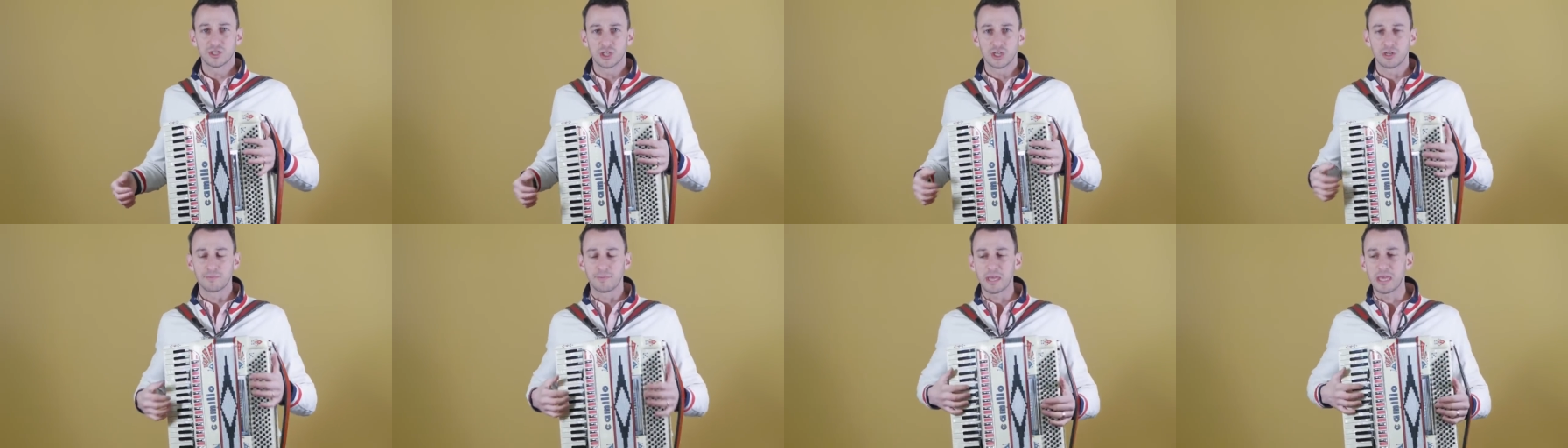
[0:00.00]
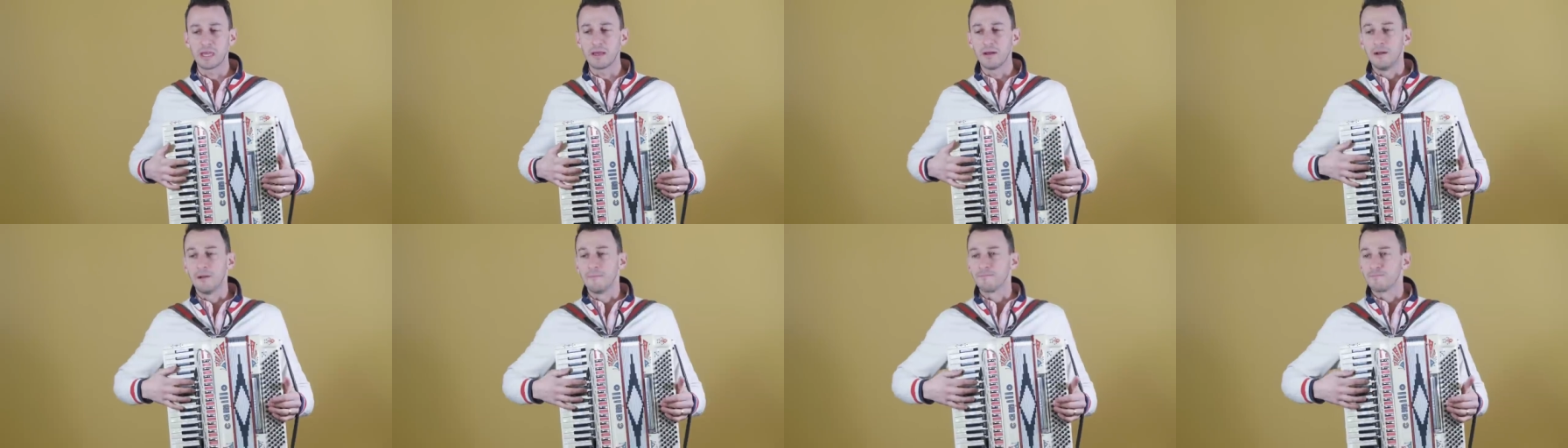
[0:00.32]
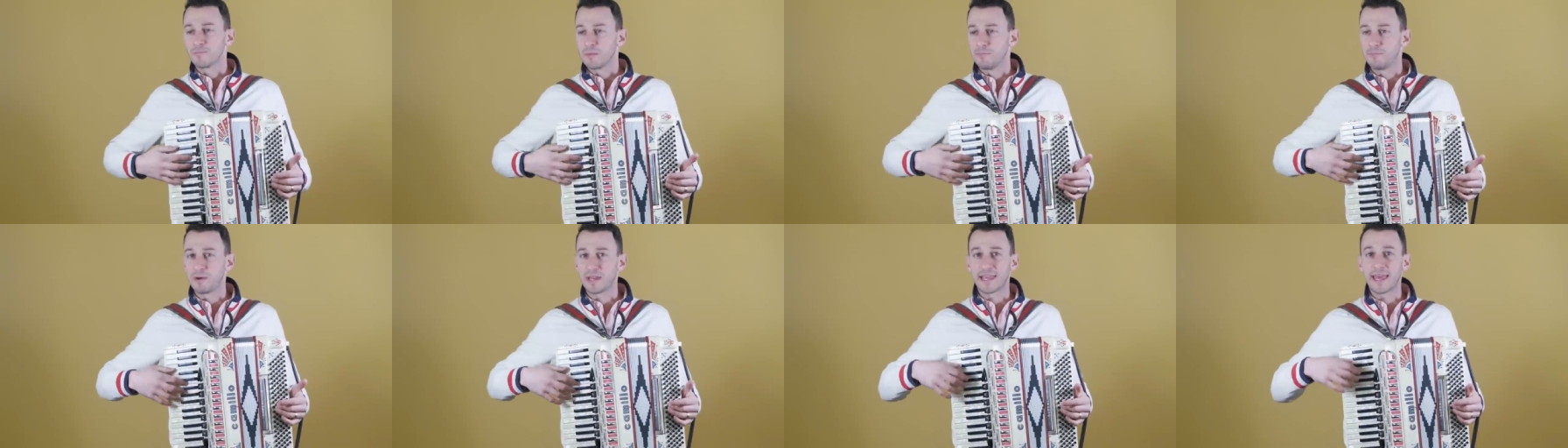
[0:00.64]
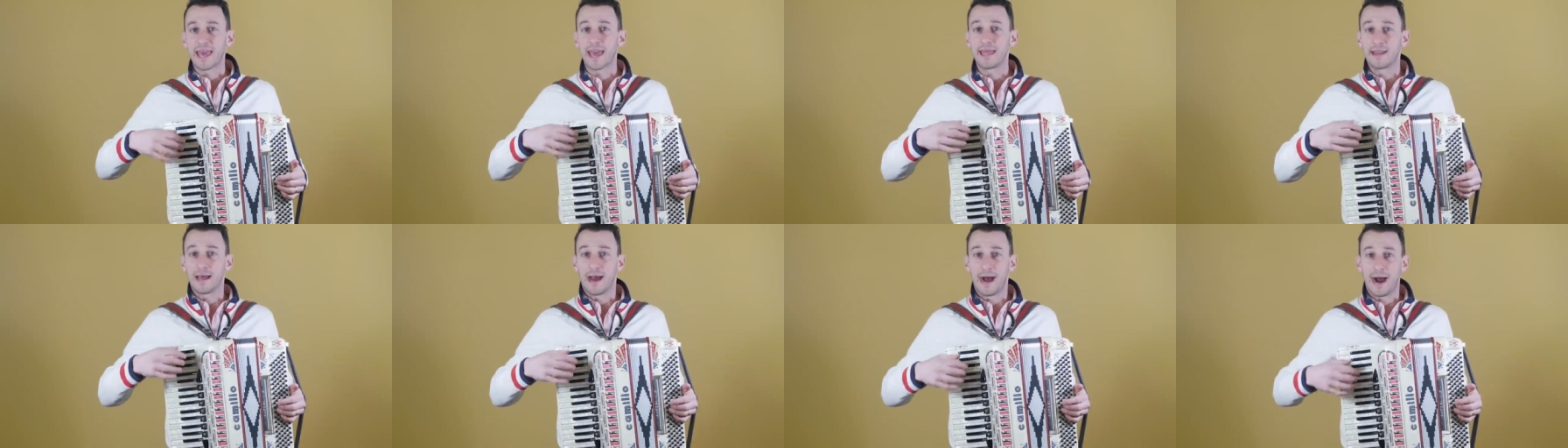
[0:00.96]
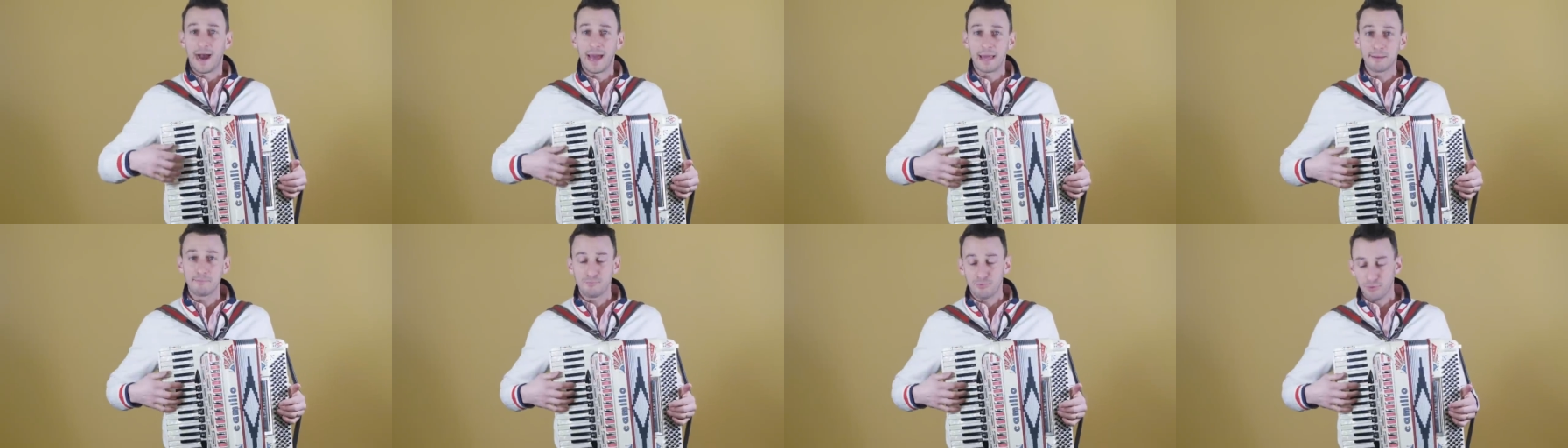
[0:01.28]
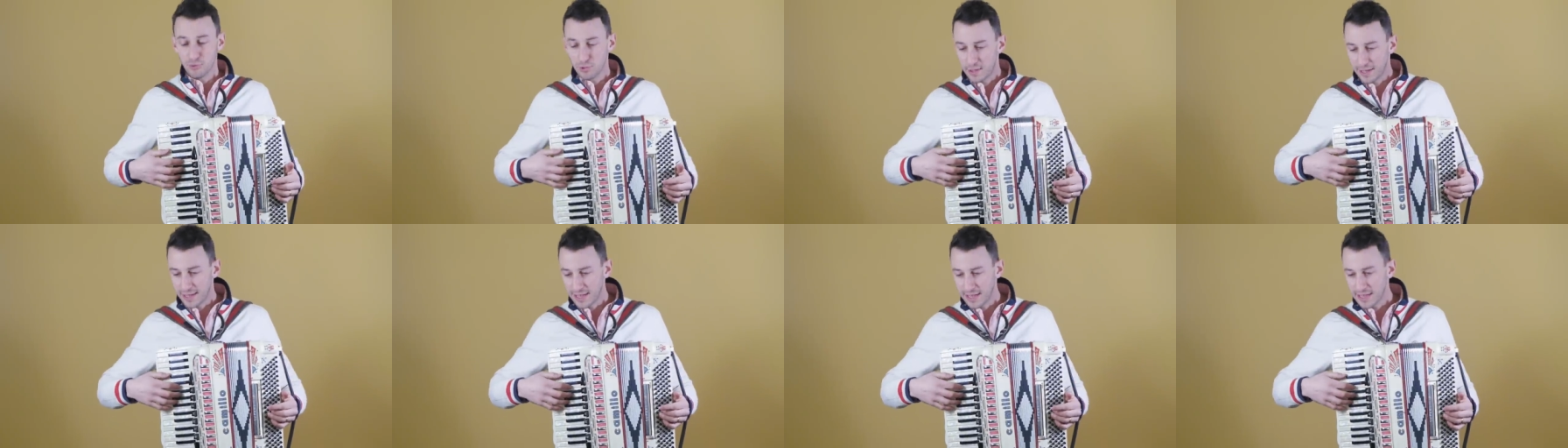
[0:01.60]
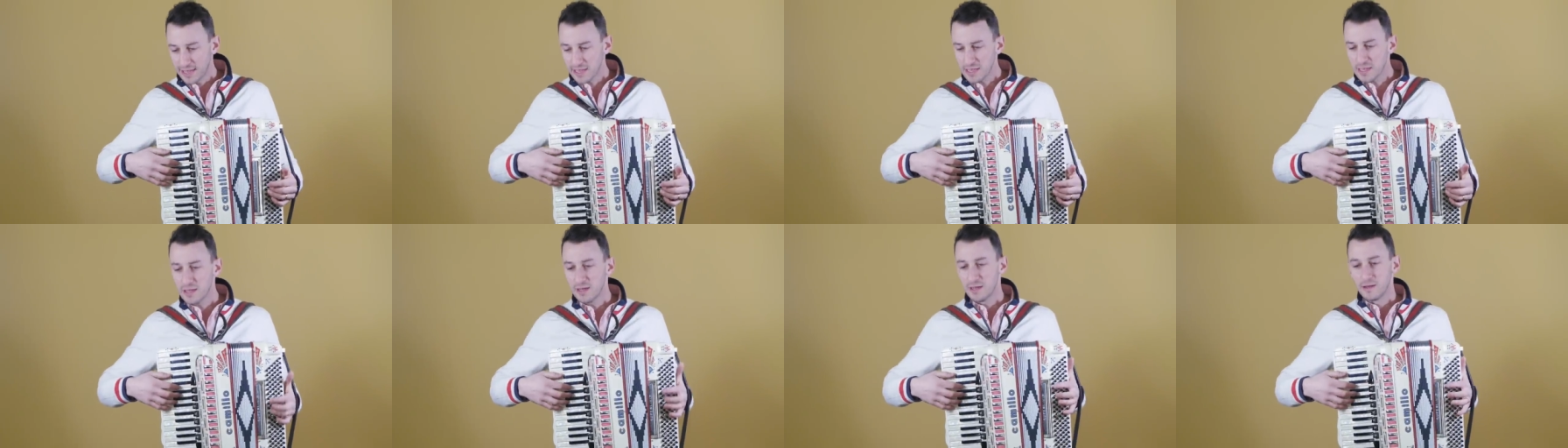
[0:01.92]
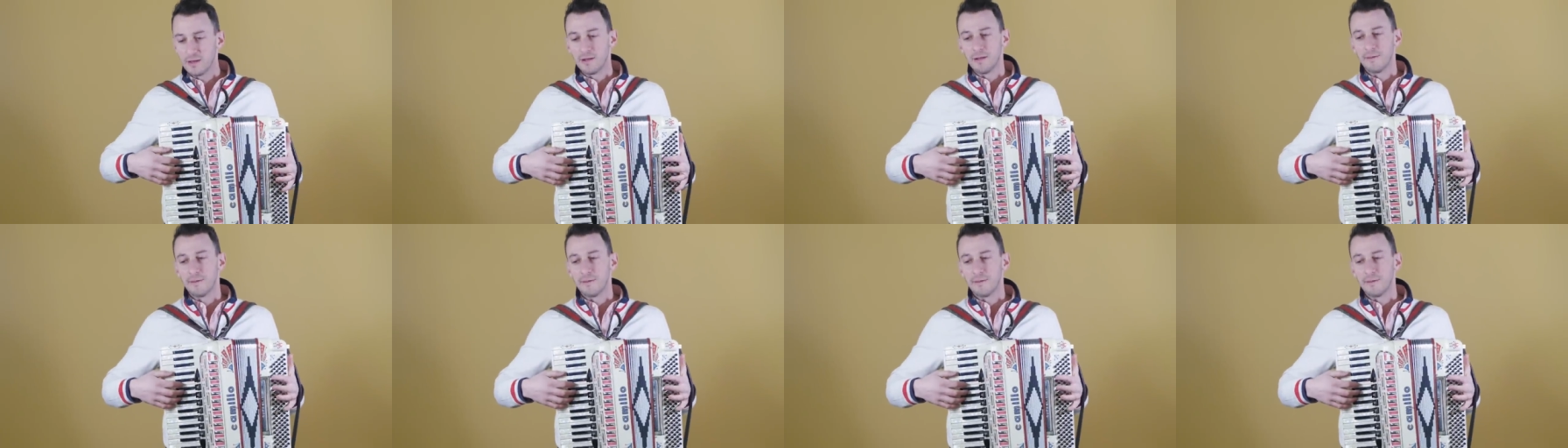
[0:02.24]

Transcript: should be. But again, I'm playing